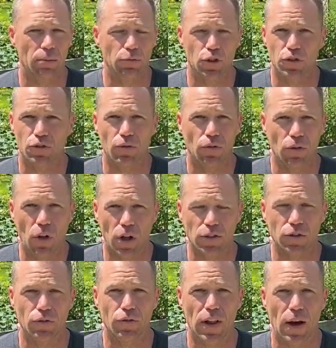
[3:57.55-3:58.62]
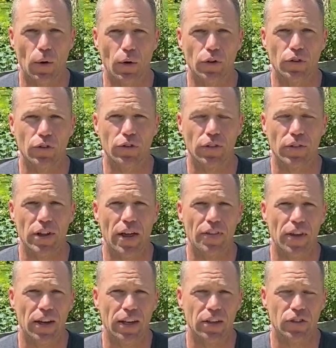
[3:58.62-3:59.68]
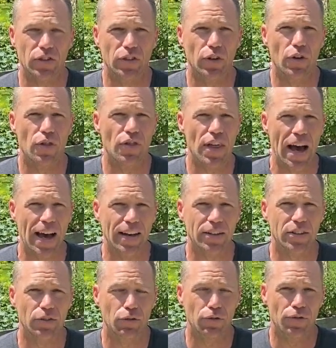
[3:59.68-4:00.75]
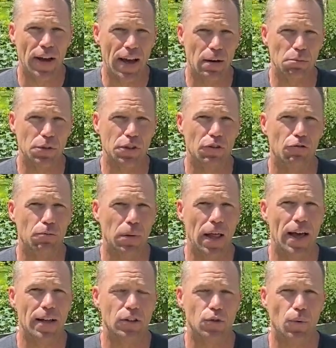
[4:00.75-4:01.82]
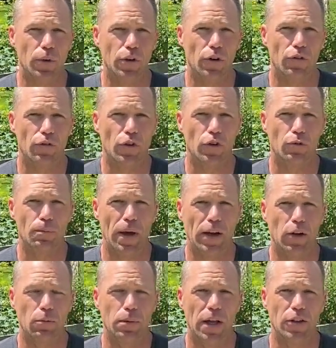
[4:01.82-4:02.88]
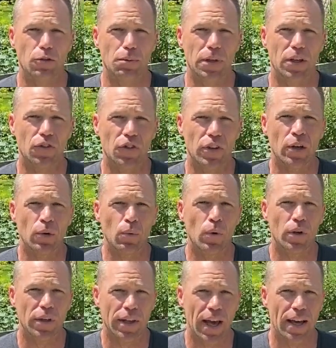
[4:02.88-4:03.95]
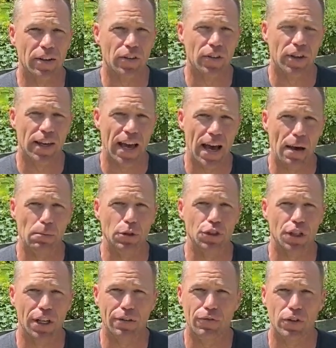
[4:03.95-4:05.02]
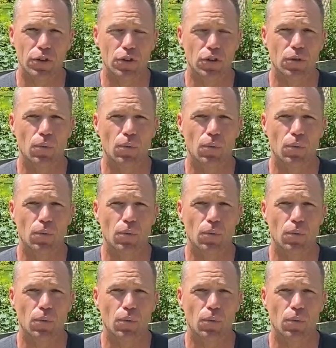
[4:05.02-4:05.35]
just lots of flowers and stuff like that, then consider that family of plants one of your first banker plants, because will get the cabbage aphid,